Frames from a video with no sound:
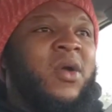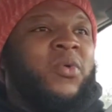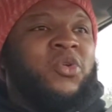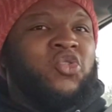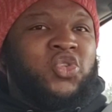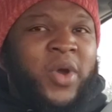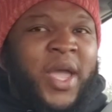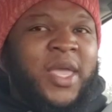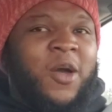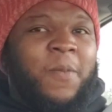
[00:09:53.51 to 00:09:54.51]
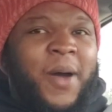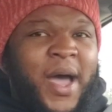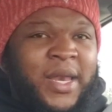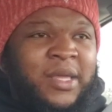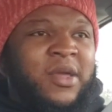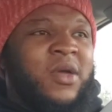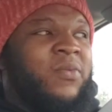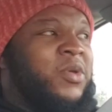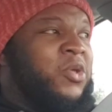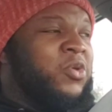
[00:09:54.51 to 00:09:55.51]
When you drain your body,
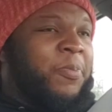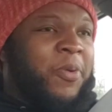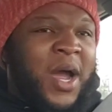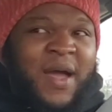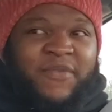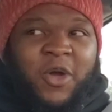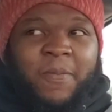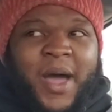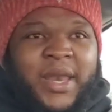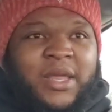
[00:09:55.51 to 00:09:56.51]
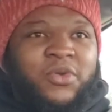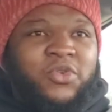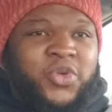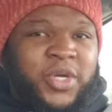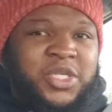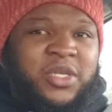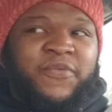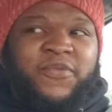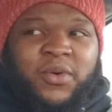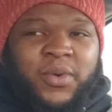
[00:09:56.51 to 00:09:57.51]
when you deprive your body of nutrition
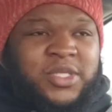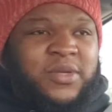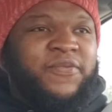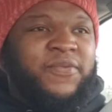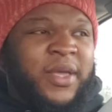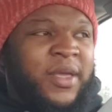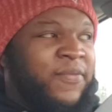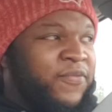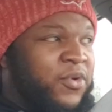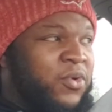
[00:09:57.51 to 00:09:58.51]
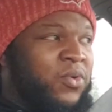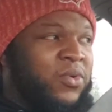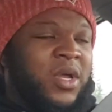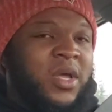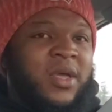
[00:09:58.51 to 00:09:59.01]
and fluids and, and food,